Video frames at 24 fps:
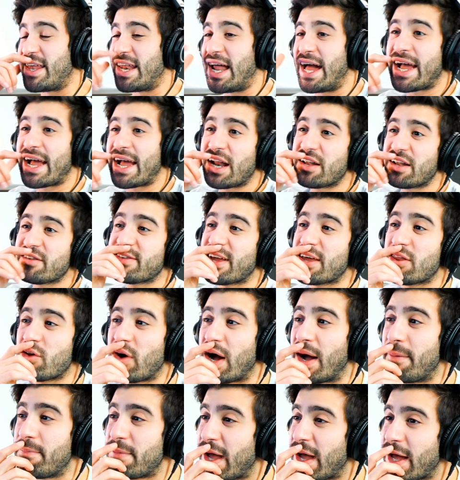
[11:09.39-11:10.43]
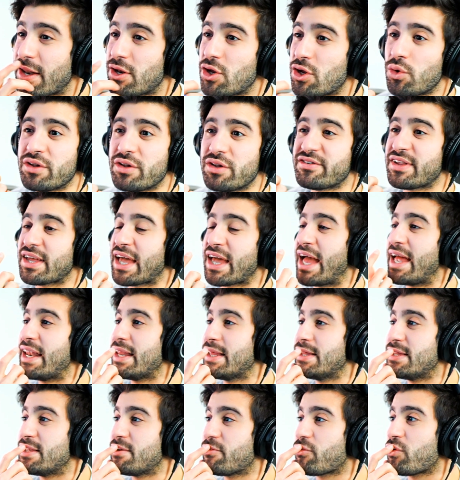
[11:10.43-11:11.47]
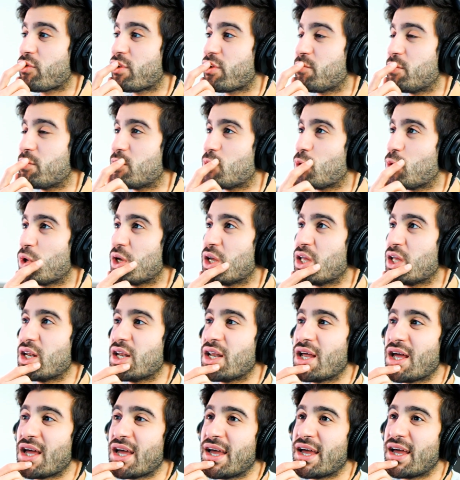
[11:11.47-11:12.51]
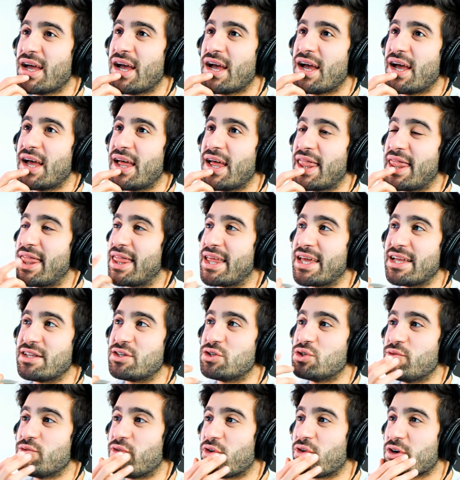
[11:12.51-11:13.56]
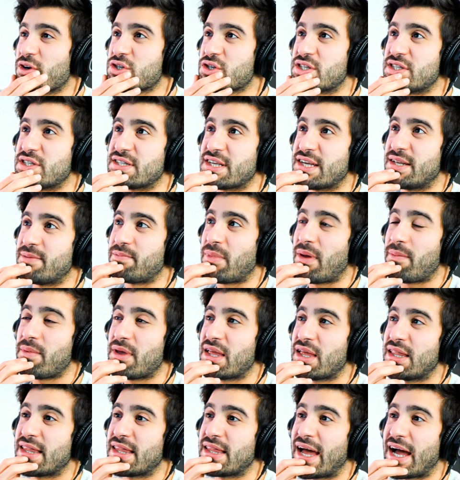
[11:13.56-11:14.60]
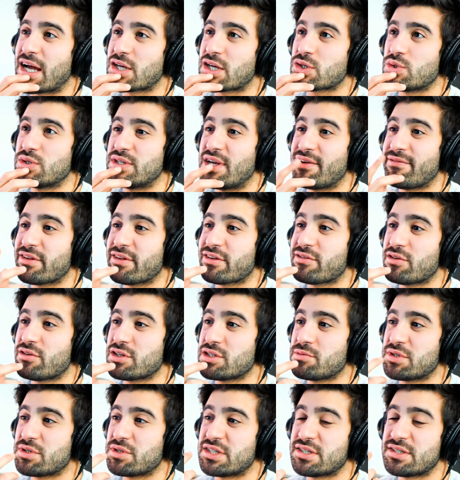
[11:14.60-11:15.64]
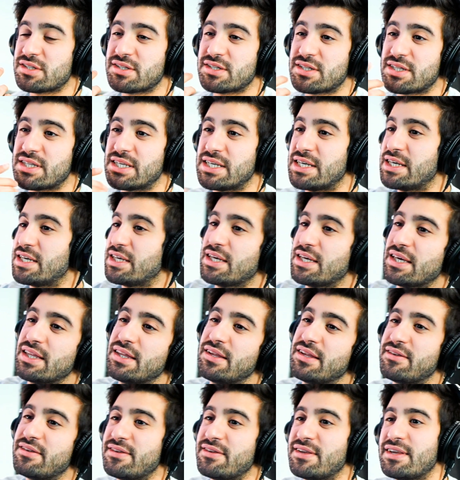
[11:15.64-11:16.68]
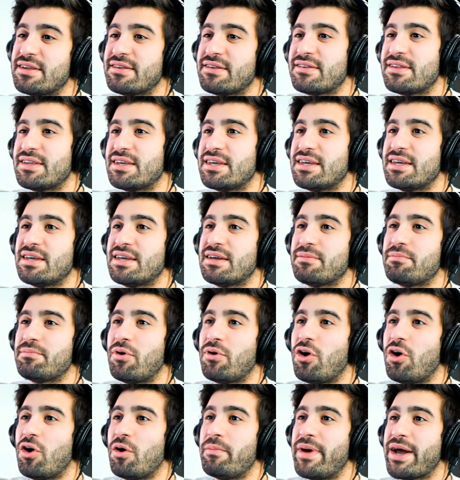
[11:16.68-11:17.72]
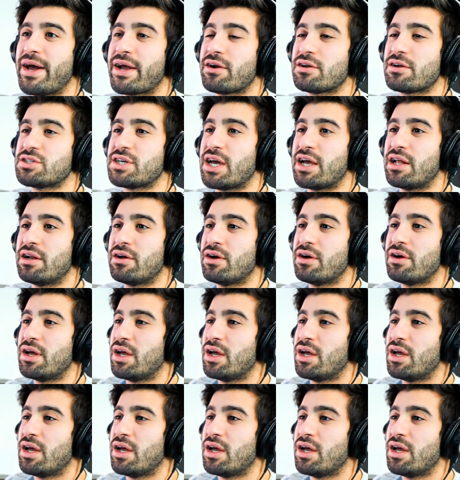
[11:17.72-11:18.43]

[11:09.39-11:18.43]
I gotta say though, I'm not noticing any difference between the two versions, and maybe in the actual Netflix version. But this is the this is the Paul Becker channel.